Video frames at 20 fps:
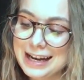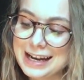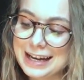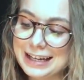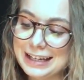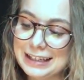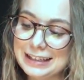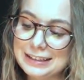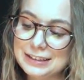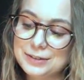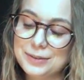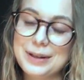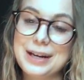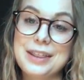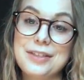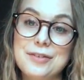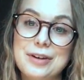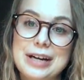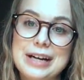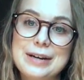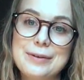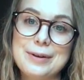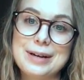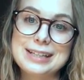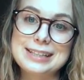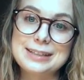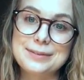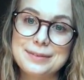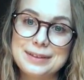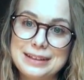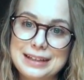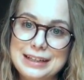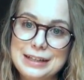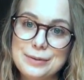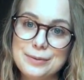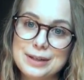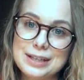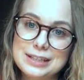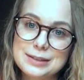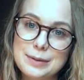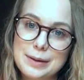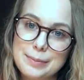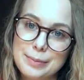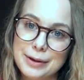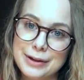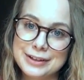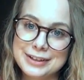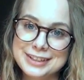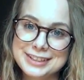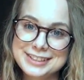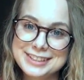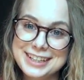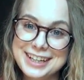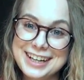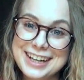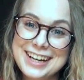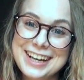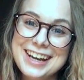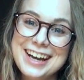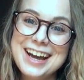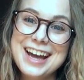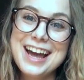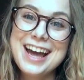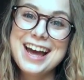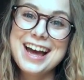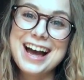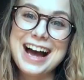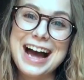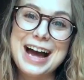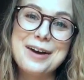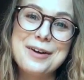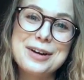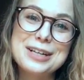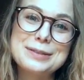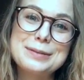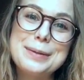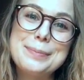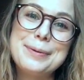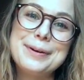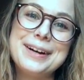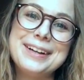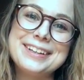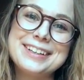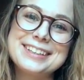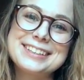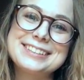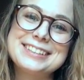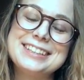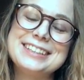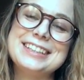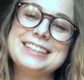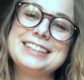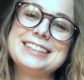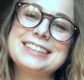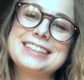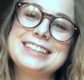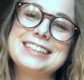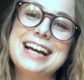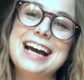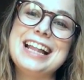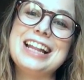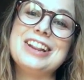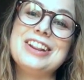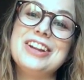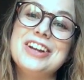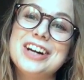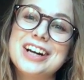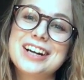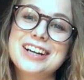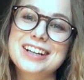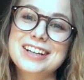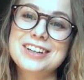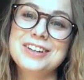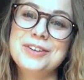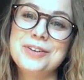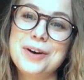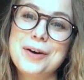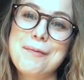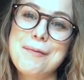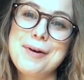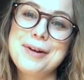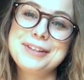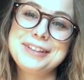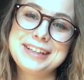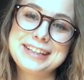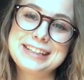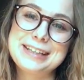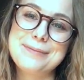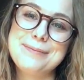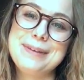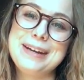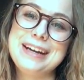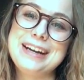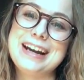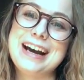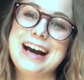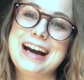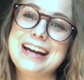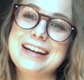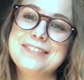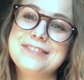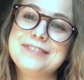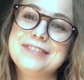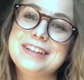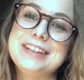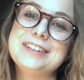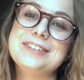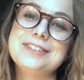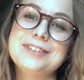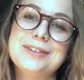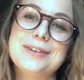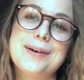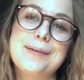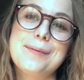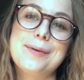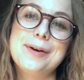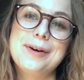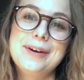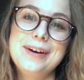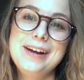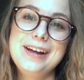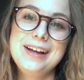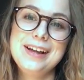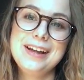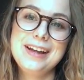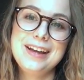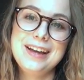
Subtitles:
And 23, what is something that you wish people understood? I wish people understood that just because I look normal doesn't mean I feel normal.